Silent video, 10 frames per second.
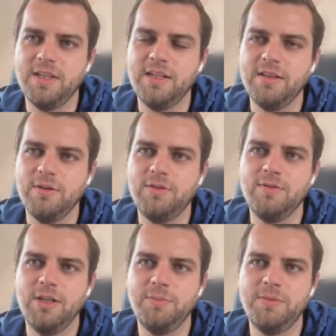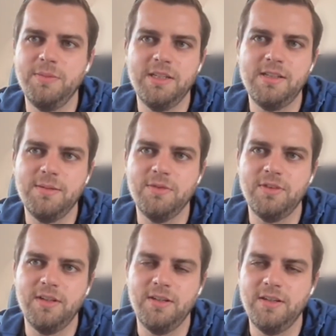and those development
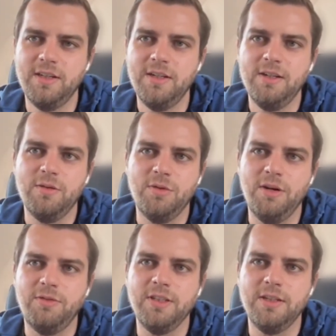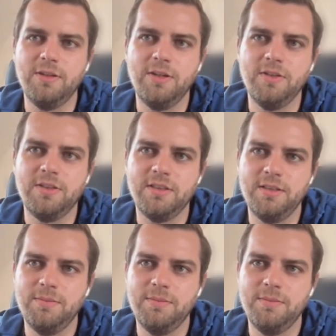teams are roughly around